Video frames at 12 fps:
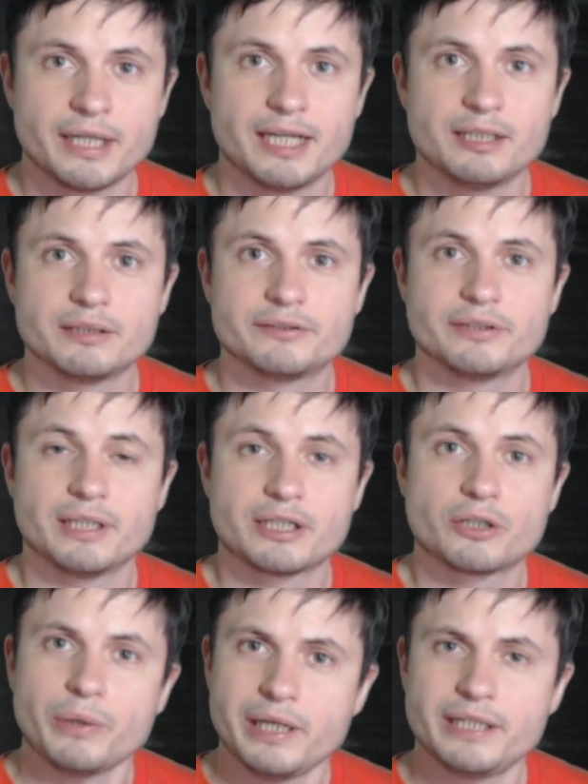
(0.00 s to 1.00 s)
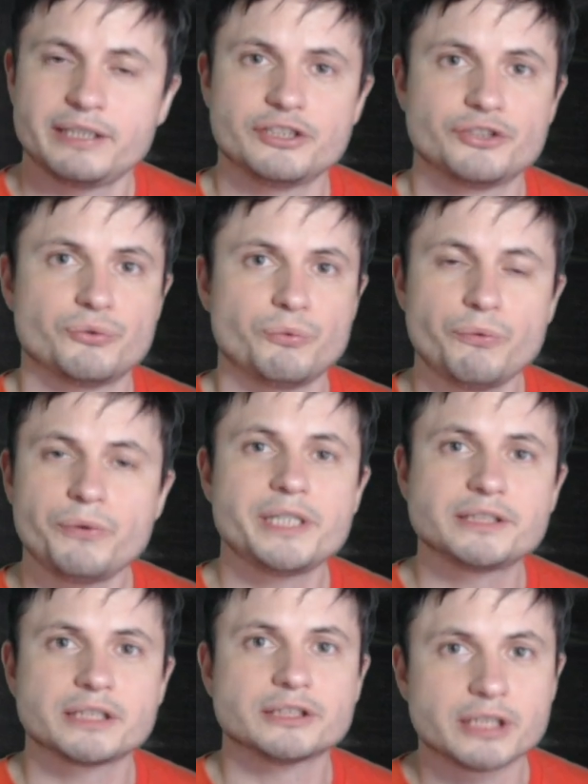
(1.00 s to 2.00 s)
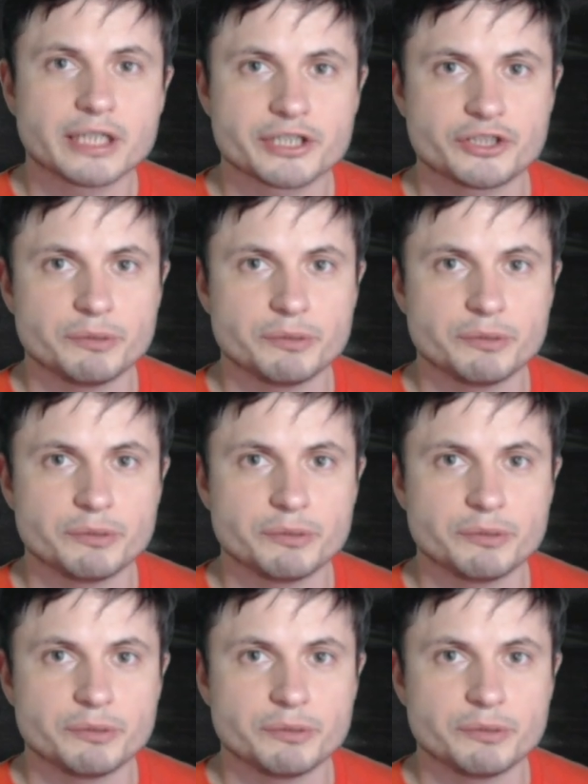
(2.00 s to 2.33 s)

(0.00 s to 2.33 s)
and uh, created these really large